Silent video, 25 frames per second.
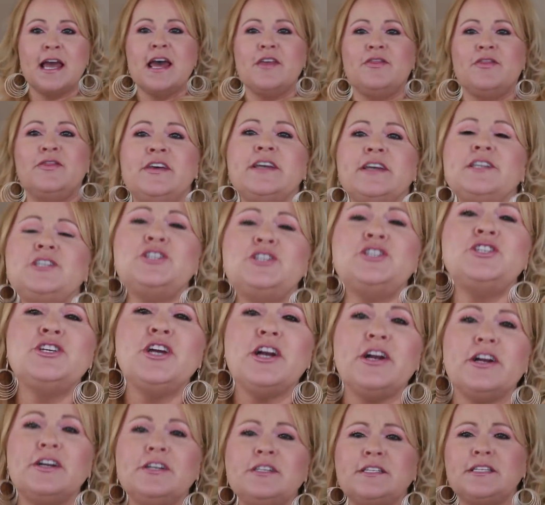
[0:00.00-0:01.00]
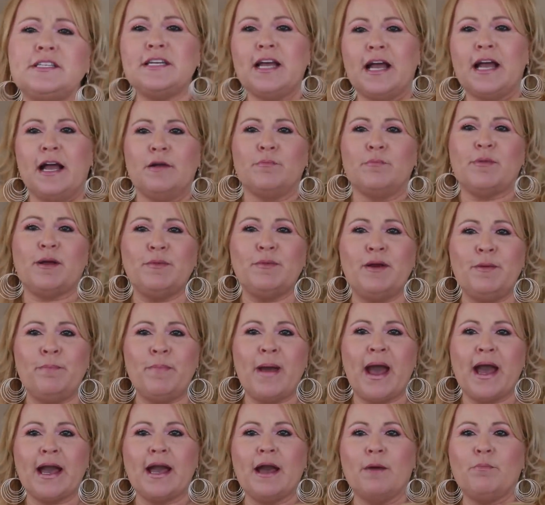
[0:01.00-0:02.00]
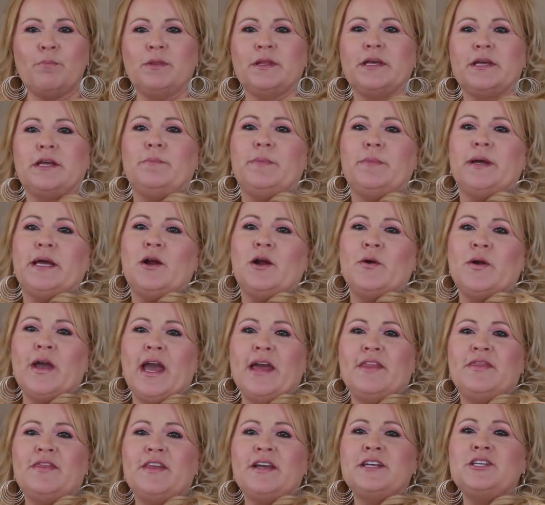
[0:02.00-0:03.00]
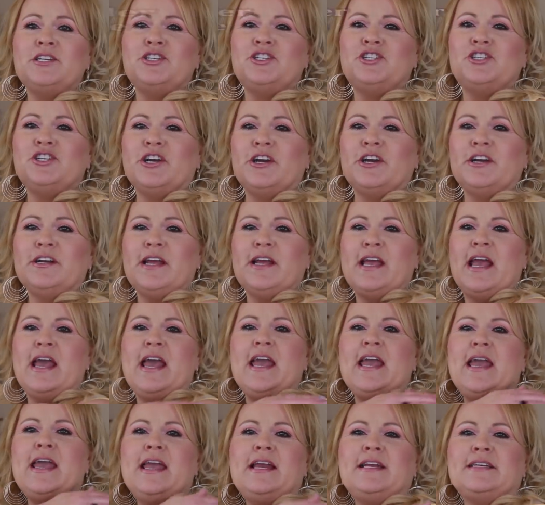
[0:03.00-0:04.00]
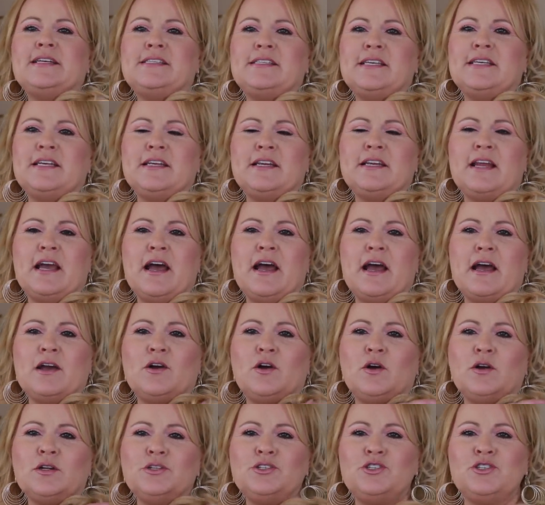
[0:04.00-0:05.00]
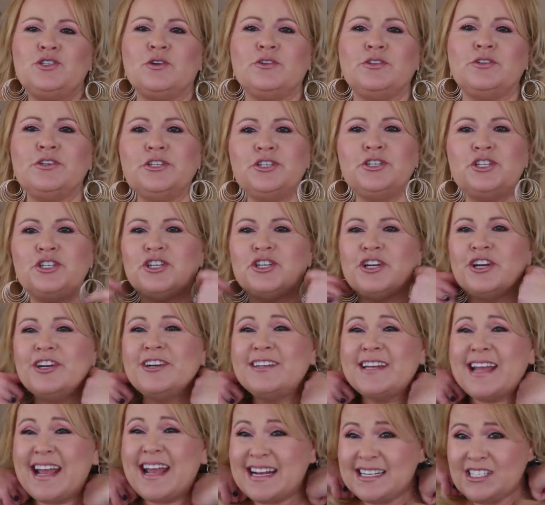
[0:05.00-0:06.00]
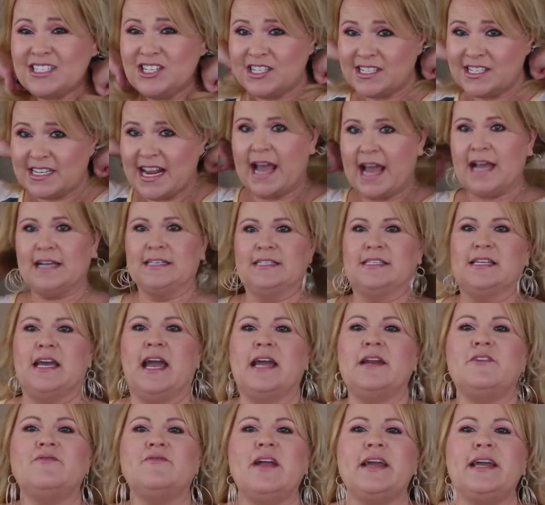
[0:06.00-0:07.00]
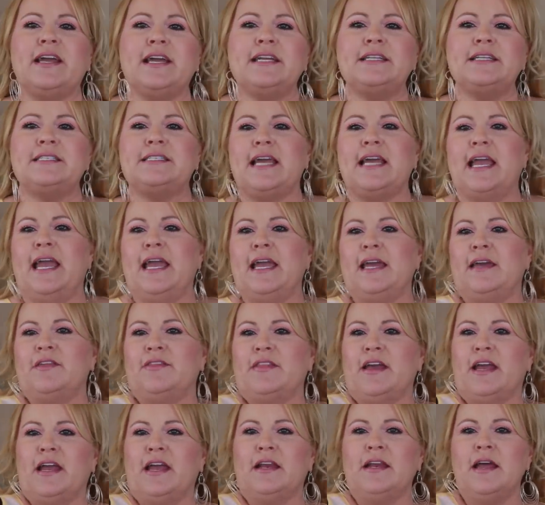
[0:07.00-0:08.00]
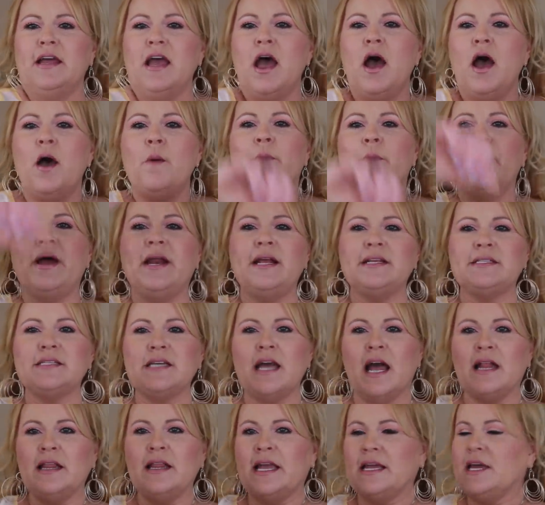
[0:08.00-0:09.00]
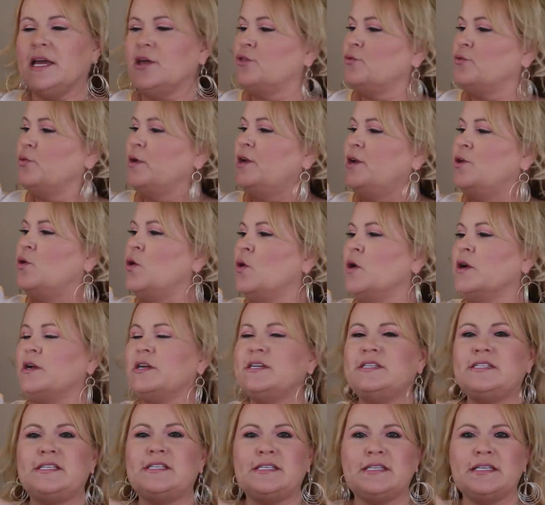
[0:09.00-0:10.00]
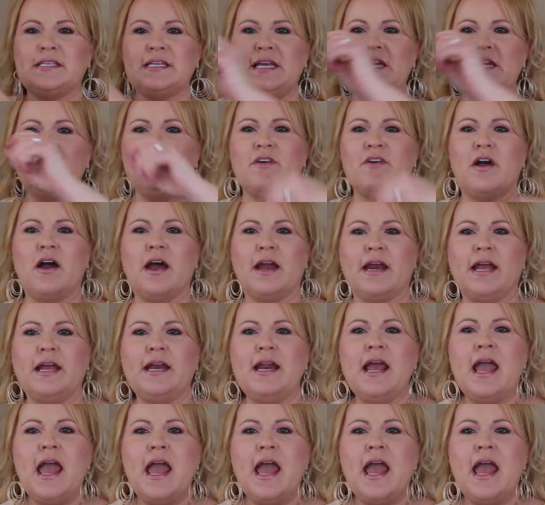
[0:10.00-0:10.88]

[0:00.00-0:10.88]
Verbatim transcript: This shirt, um, I'm gonna back up a little bit. Okay, this shirt, it is a uh, cold shoulder shirt, and it just acts kind of like a tank then, but it's got like a three quarter sleeve on it.